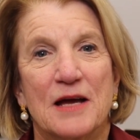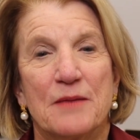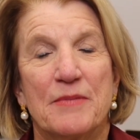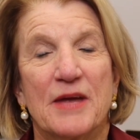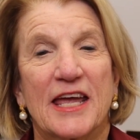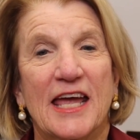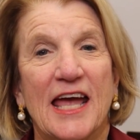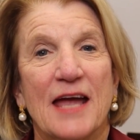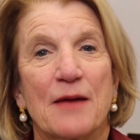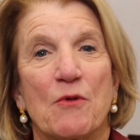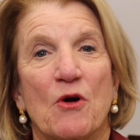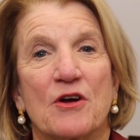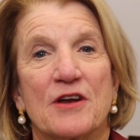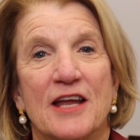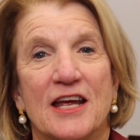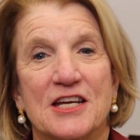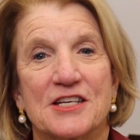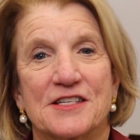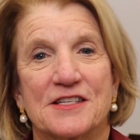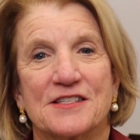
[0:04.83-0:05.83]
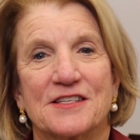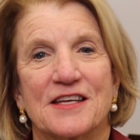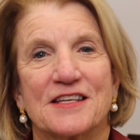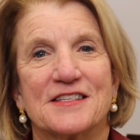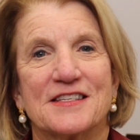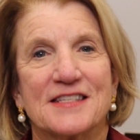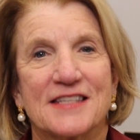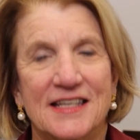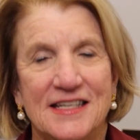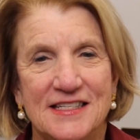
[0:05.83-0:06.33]
became our nation's
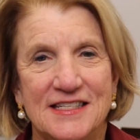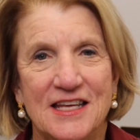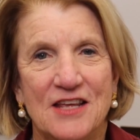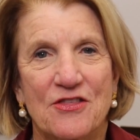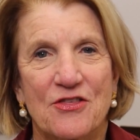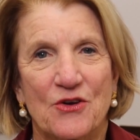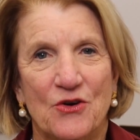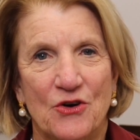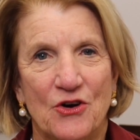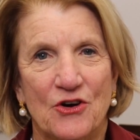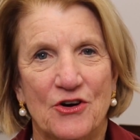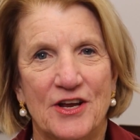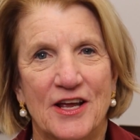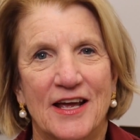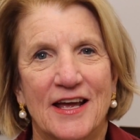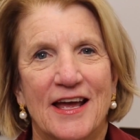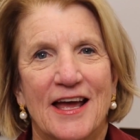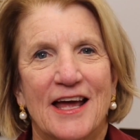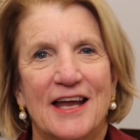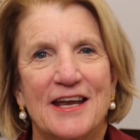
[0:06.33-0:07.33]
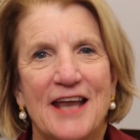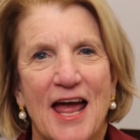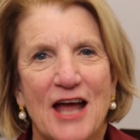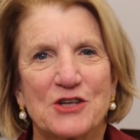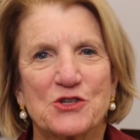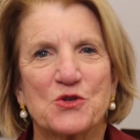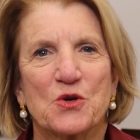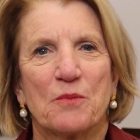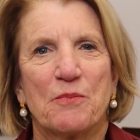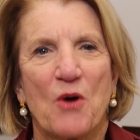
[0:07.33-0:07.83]
63rd
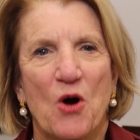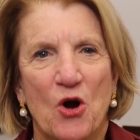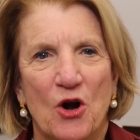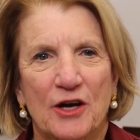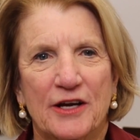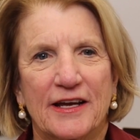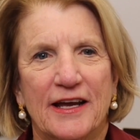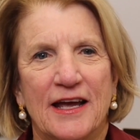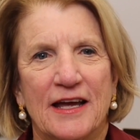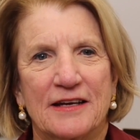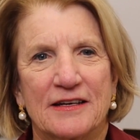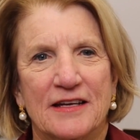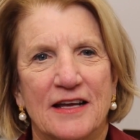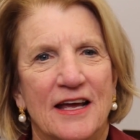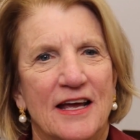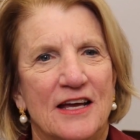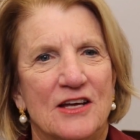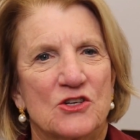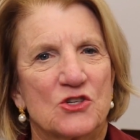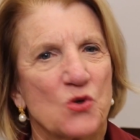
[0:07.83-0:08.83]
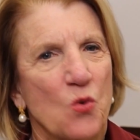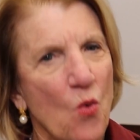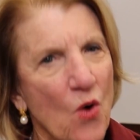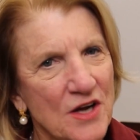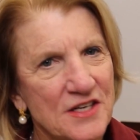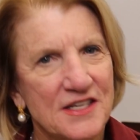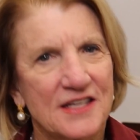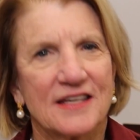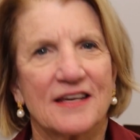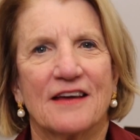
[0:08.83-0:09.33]
national park and
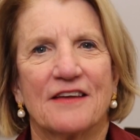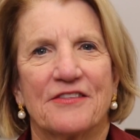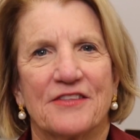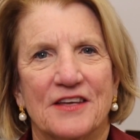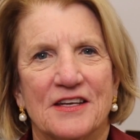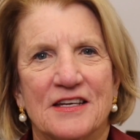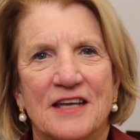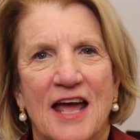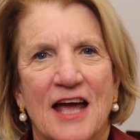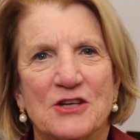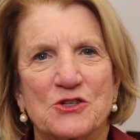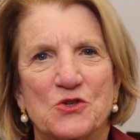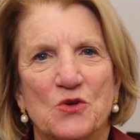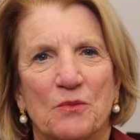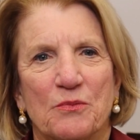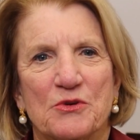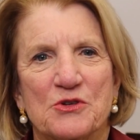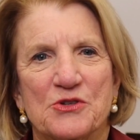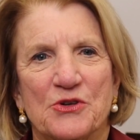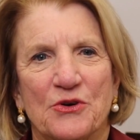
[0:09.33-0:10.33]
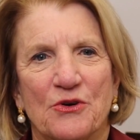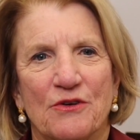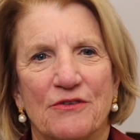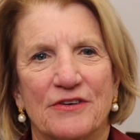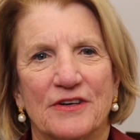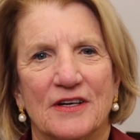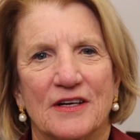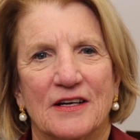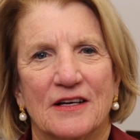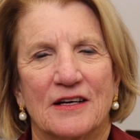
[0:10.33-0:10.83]
20th national preserve?